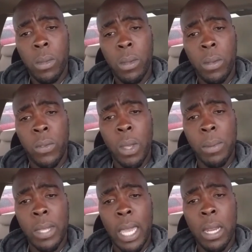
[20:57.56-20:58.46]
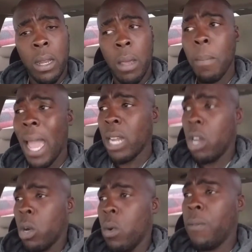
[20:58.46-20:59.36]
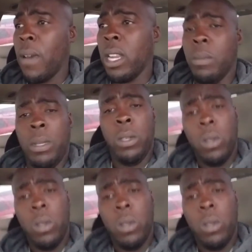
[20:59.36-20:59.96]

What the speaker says: You see what I'm saying? Bad luck will follow me.